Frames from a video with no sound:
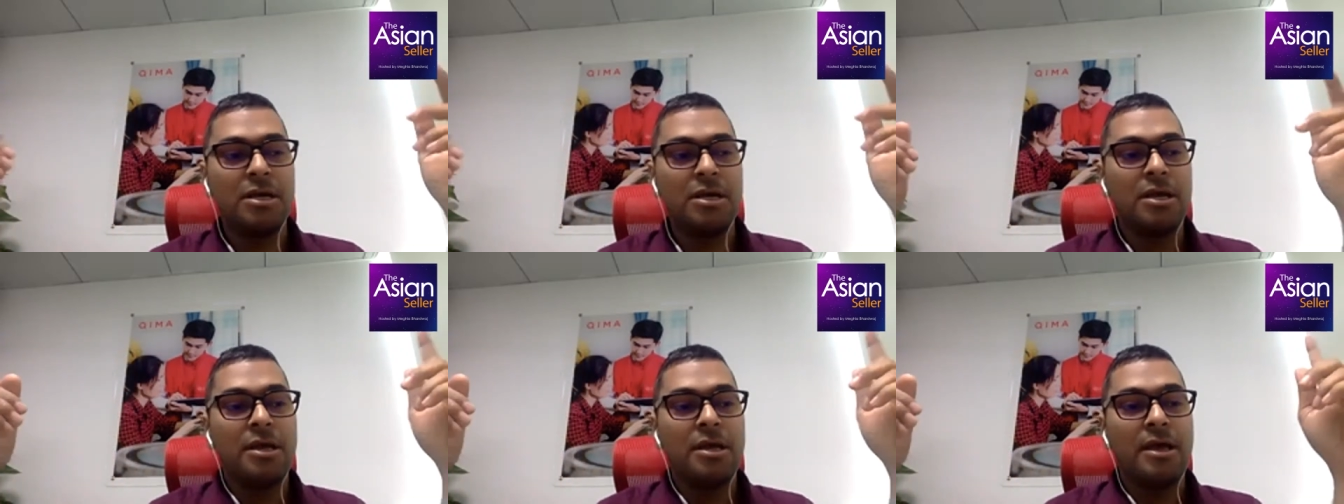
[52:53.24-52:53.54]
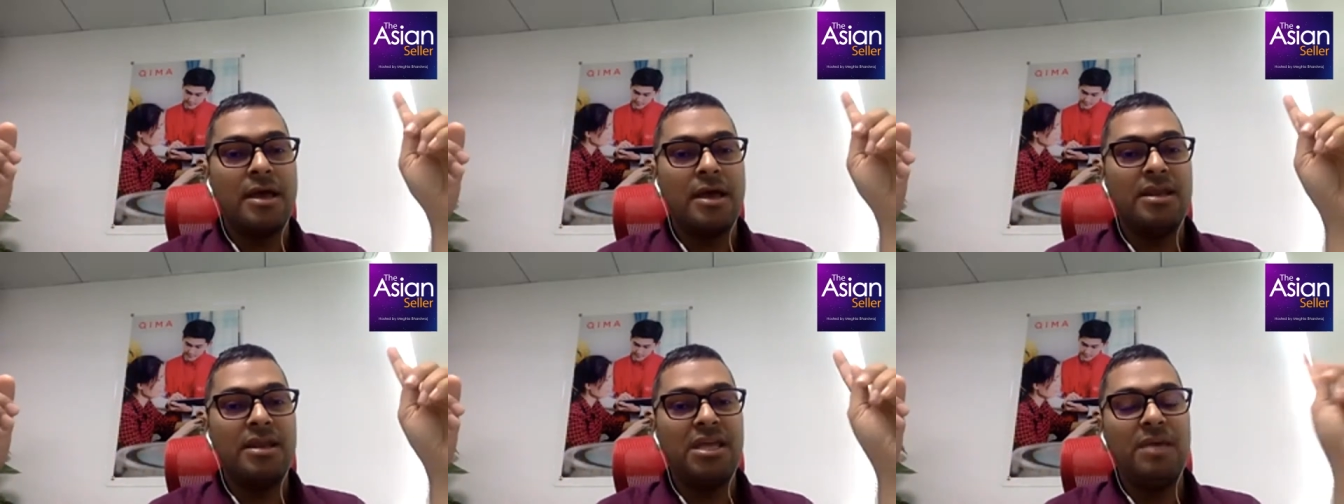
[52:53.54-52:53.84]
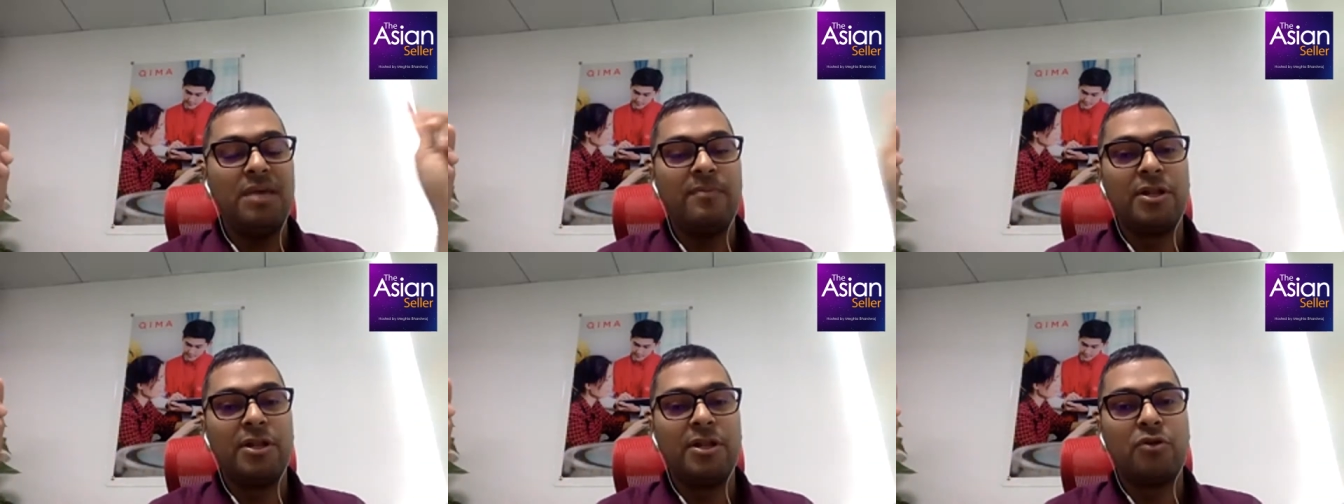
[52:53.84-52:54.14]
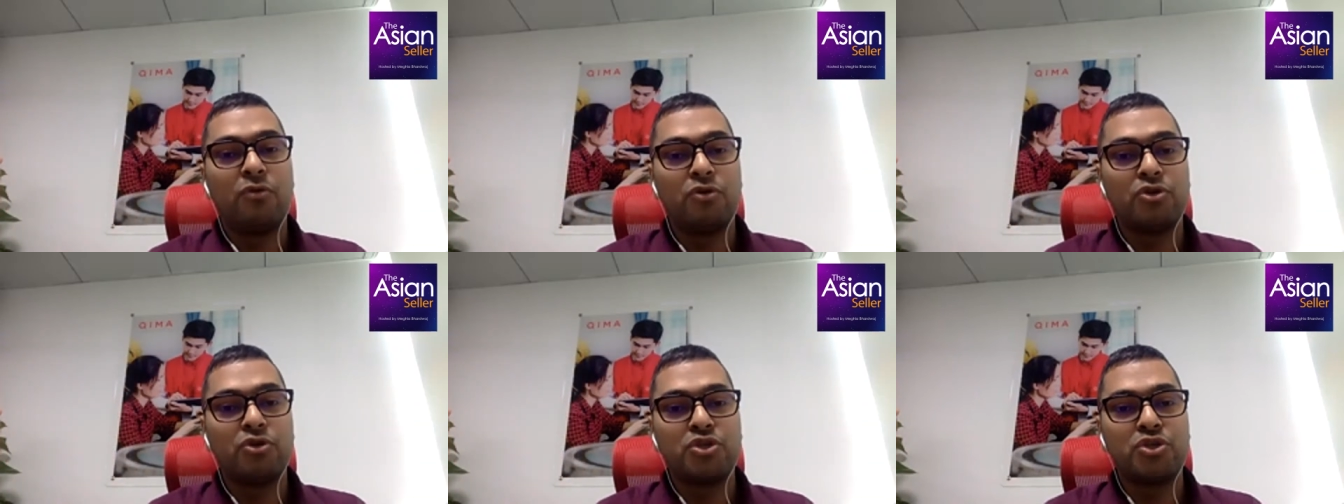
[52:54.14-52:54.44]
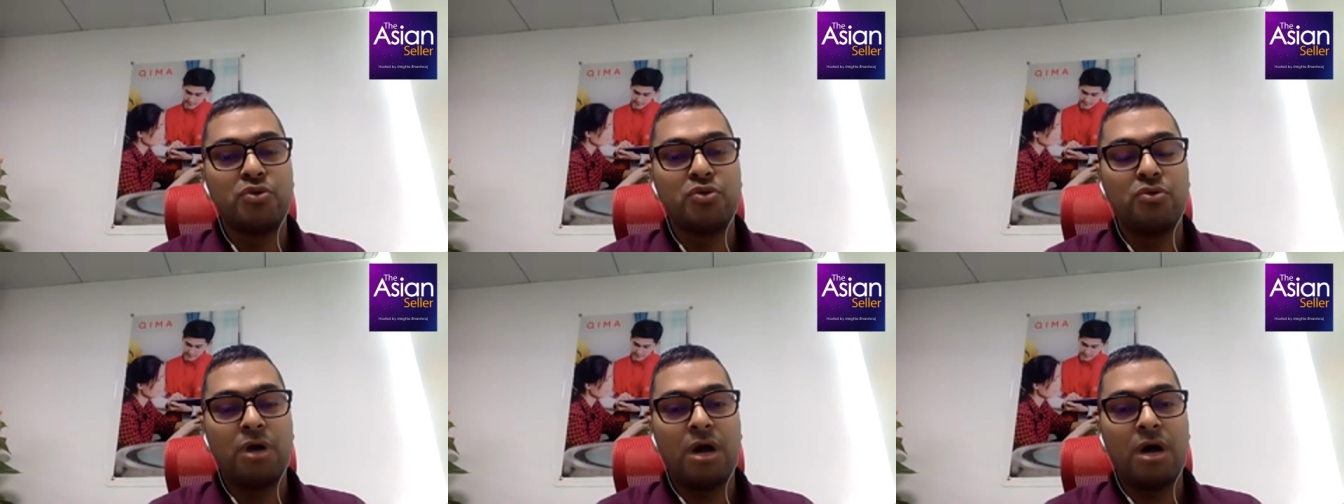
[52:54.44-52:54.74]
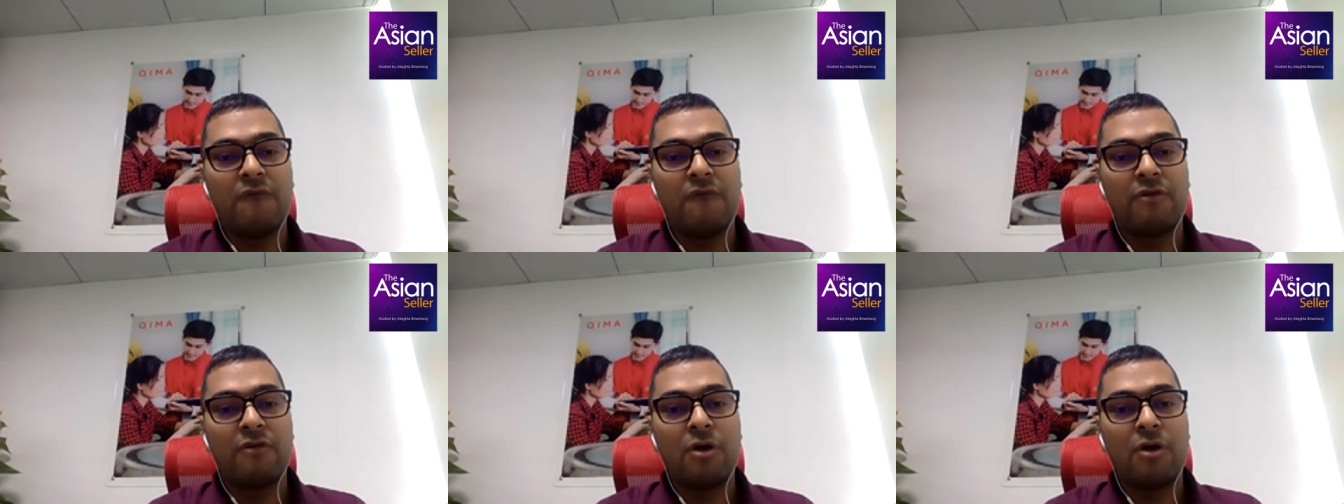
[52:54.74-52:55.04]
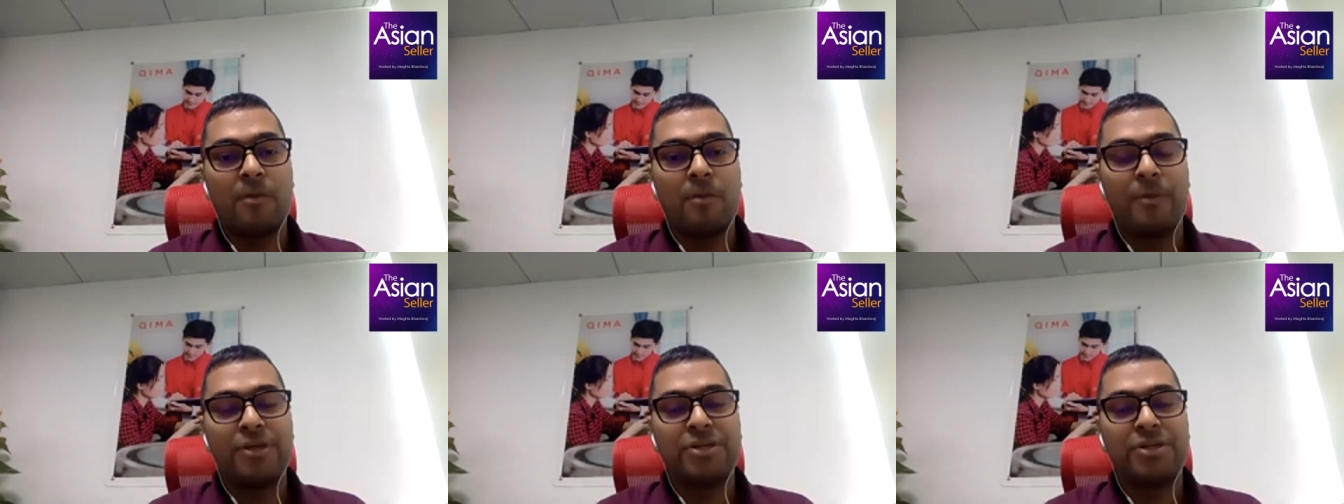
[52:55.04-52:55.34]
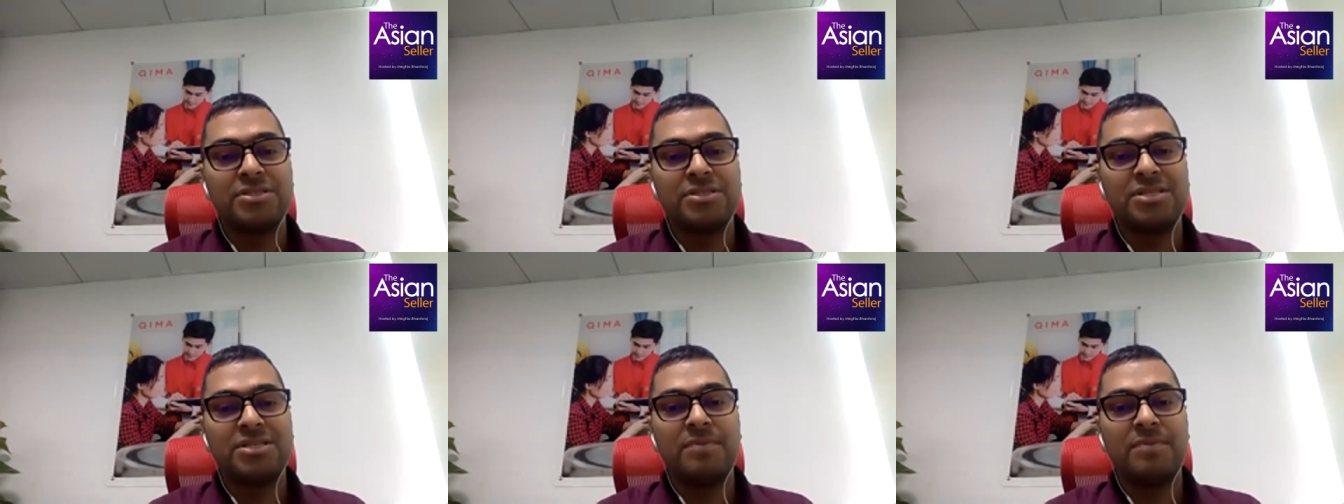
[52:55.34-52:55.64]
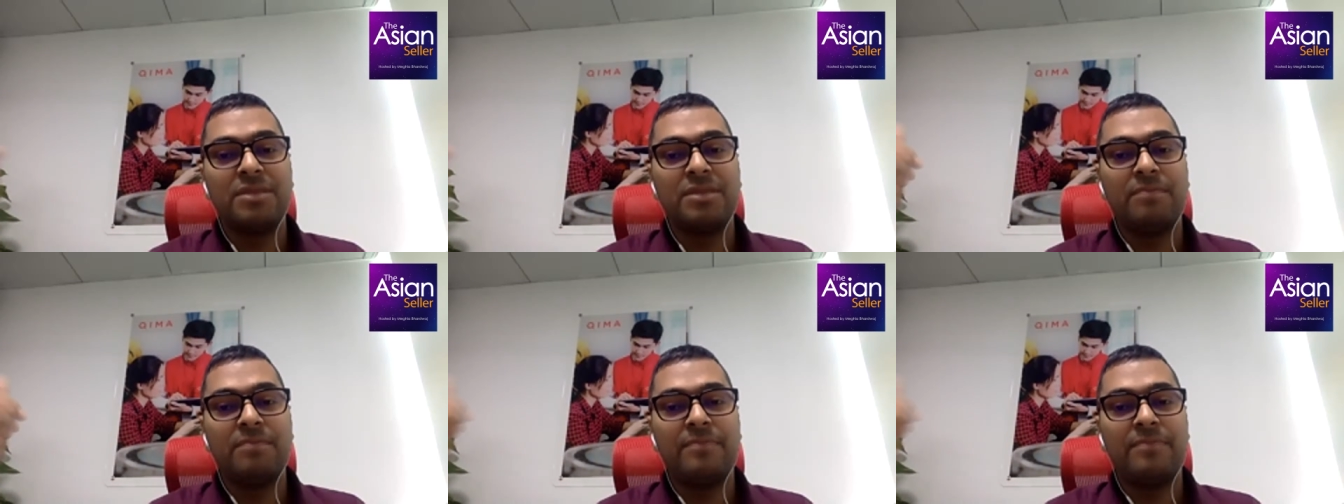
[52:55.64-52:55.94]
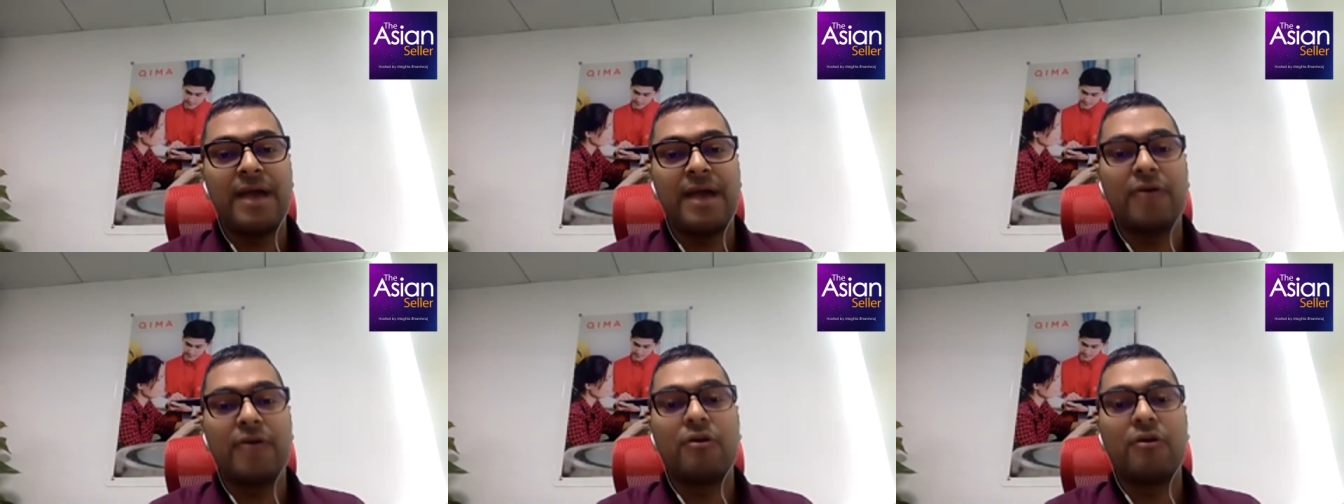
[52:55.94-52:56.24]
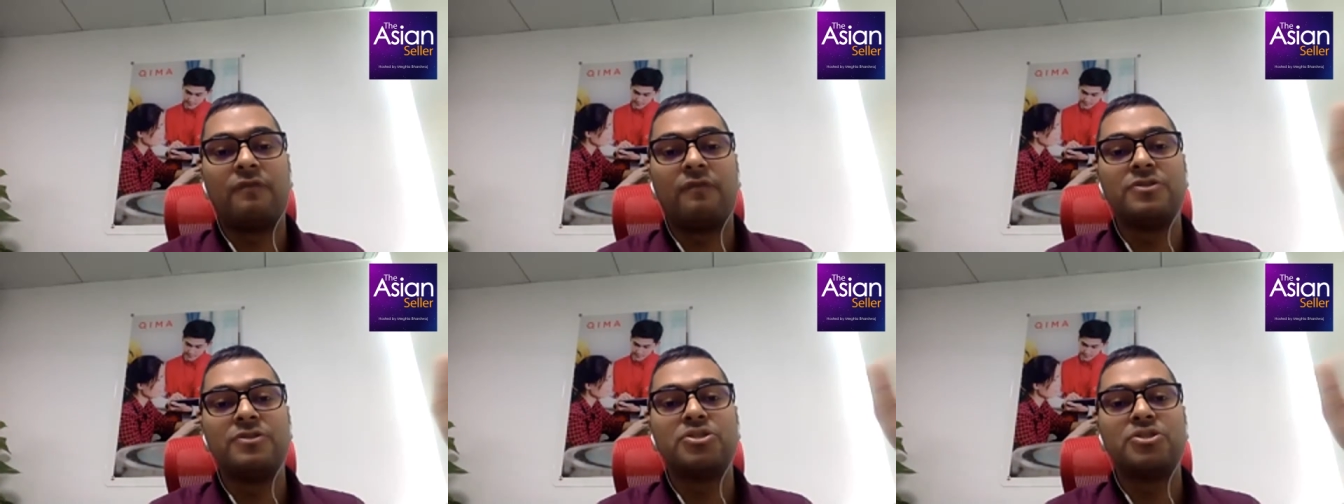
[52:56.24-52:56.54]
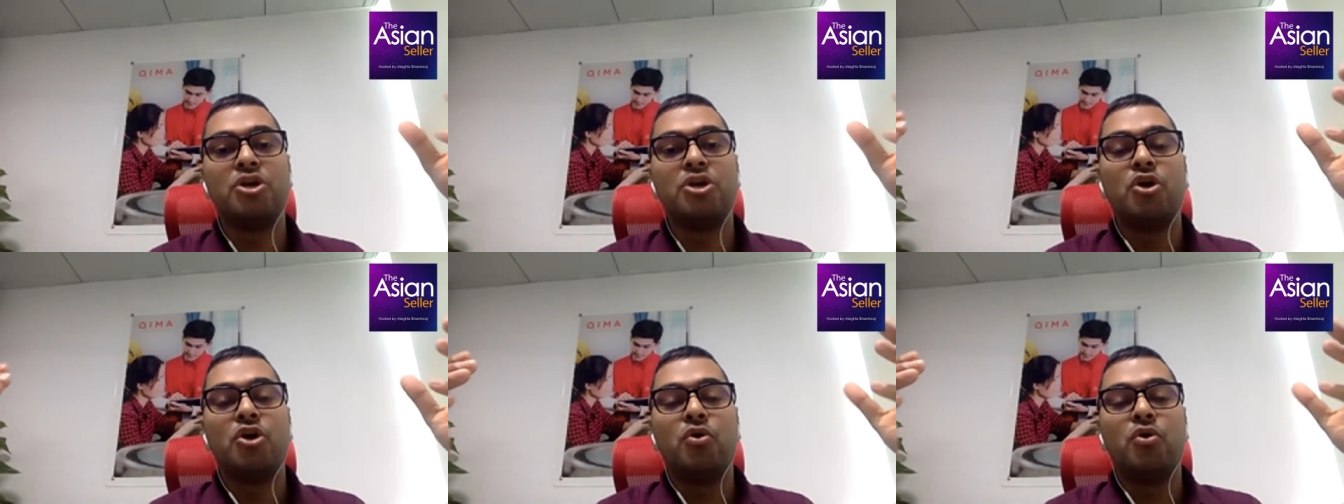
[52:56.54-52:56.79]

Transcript: An email goes to our operations team in the back office